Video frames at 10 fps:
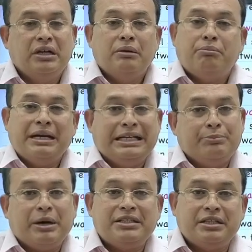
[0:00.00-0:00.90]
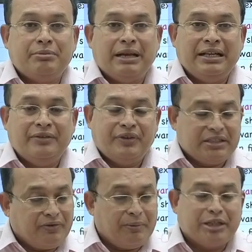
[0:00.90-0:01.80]
my departure manifest
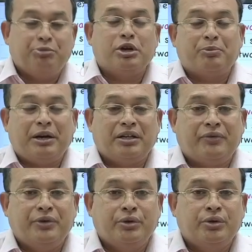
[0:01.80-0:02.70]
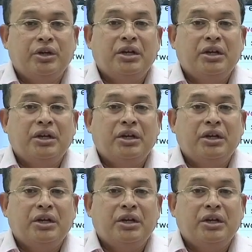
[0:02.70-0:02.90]
from exporter point of view,